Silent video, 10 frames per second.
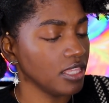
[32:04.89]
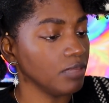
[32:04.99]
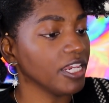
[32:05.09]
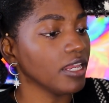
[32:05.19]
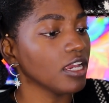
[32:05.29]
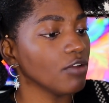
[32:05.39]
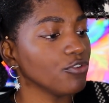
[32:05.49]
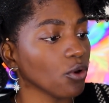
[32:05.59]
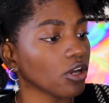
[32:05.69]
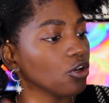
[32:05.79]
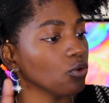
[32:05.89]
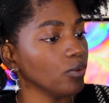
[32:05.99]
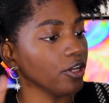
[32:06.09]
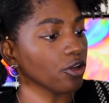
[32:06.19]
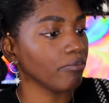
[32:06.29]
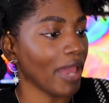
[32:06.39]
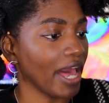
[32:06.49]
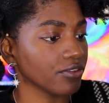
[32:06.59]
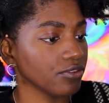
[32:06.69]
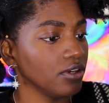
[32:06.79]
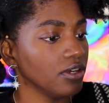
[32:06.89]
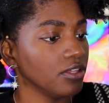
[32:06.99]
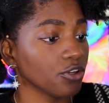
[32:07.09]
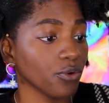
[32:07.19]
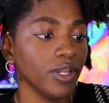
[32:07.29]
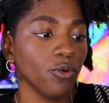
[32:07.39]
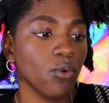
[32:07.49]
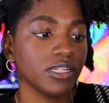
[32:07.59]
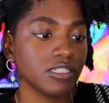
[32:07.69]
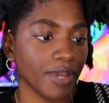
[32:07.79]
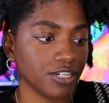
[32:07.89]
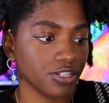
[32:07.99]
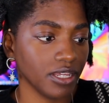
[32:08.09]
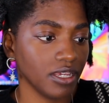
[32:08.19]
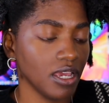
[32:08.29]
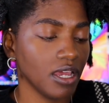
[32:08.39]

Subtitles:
the beginning of your career path, the career one especially.